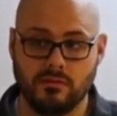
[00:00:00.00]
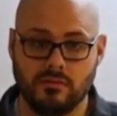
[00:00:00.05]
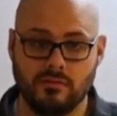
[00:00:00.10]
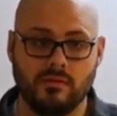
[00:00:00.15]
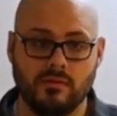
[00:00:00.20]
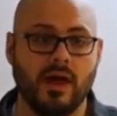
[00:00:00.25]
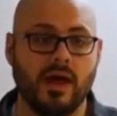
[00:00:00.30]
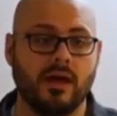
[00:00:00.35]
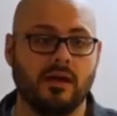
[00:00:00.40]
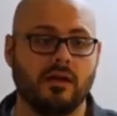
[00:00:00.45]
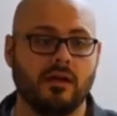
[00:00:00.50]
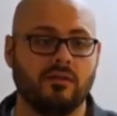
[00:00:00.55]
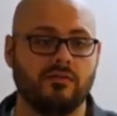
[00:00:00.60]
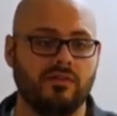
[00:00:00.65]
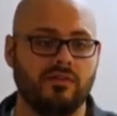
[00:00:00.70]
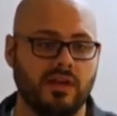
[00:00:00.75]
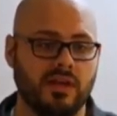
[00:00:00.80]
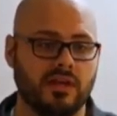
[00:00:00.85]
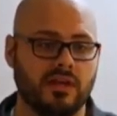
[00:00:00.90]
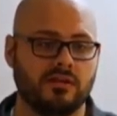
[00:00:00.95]
that
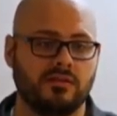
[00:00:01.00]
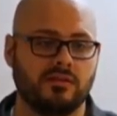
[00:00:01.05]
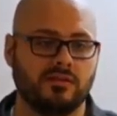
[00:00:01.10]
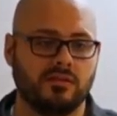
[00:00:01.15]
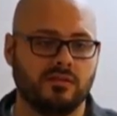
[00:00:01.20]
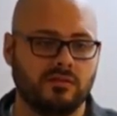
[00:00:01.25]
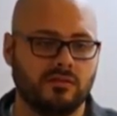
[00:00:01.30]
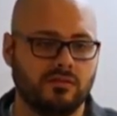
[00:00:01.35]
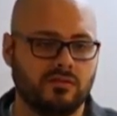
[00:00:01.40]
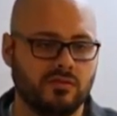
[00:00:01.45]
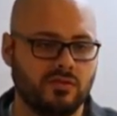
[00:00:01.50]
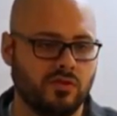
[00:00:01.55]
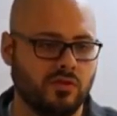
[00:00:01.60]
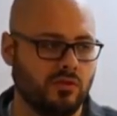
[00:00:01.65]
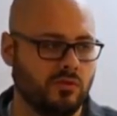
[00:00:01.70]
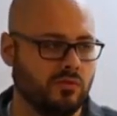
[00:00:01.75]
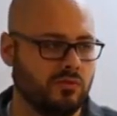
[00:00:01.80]
event, to